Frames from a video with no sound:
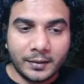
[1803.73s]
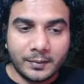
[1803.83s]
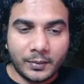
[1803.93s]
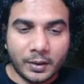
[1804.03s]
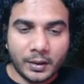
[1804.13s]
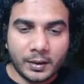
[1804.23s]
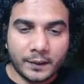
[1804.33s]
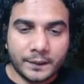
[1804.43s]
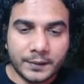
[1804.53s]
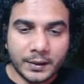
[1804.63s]
mod
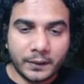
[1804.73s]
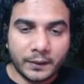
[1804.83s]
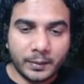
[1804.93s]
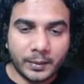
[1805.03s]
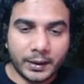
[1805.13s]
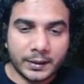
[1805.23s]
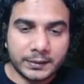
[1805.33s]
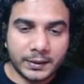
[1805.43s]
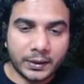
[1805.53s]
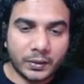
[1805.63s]
of z1
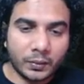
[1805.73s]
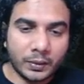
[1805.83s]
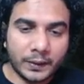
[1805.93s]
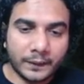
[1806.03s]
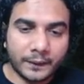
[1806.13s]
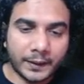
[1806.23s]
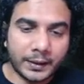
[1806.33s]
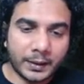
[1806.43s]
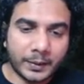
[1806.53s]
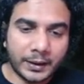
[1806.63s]
minus z2
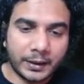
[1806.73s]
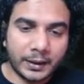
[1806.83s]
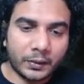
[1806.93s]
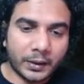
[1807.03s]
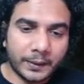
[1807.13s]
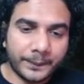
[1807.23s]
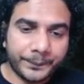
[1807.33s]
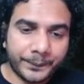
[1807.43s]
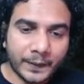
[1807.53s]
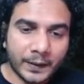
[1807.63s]
divided by k, okay?
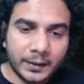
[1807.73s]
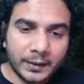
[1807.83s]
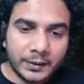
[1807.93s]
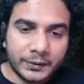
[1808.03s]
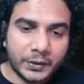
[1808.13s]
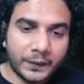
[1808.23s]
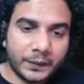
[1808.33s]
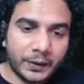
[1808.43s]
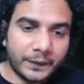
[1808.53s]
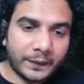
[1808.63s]
So if
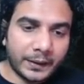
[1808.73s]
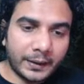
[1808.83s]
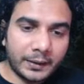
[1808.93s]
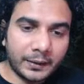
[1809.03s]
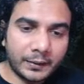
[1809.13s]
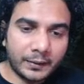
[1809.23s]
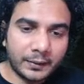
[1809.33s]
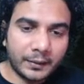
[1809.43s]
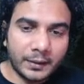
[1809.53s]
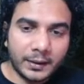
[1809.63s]
you divide
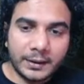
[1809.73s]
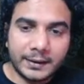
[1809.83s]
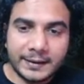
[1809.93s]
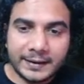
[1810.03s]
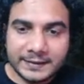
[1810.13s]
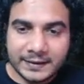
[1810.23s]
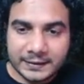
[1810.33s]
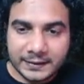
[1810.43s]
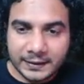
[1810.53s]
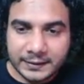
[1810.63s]
this
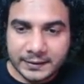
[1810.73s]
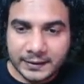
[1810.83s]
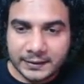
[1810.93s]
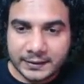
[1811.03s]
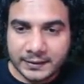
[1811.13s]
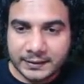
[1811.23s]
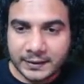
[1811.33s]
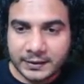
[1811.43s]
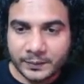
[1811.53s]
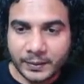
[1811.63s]

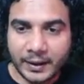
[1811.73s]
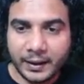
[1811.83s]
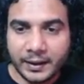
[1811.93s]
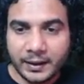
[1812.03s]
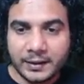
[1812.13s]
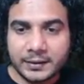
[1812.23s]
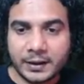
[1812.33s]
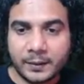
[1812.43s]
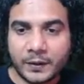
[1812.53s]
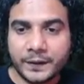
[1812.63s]
distance by
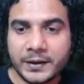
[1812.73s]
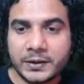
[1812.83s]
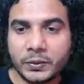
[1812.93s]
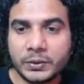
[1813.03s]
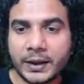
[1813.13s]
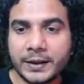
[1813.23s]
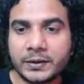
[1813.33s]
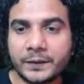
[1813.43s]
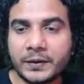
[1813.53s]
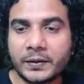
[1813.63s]
sum of these two sides
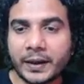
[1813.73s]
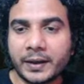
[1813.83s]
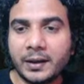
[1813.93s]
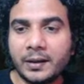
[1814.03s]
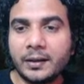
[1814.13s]
of the triangle,